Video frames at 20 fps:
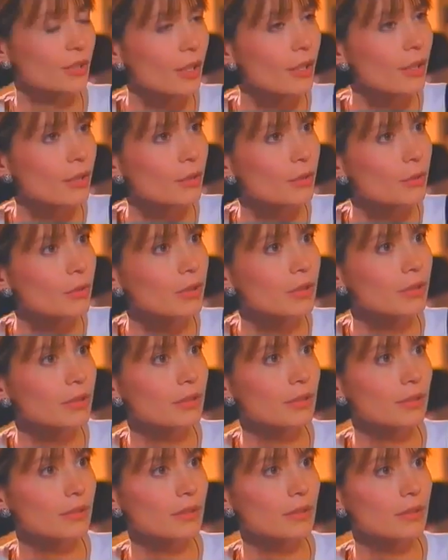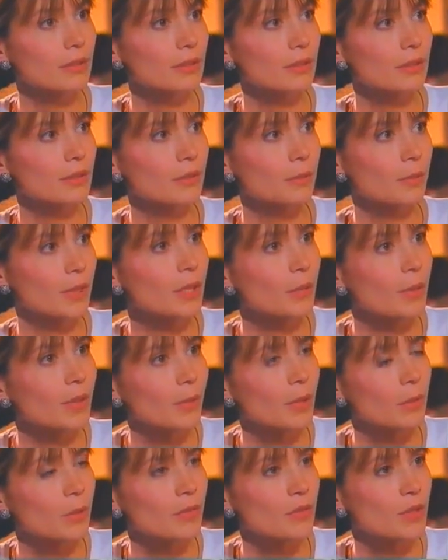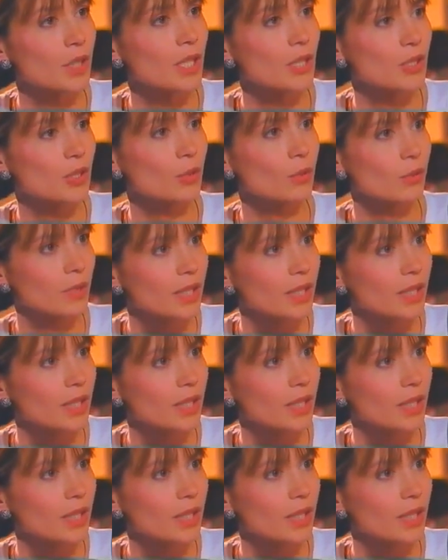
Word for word: So, being with me would have changed your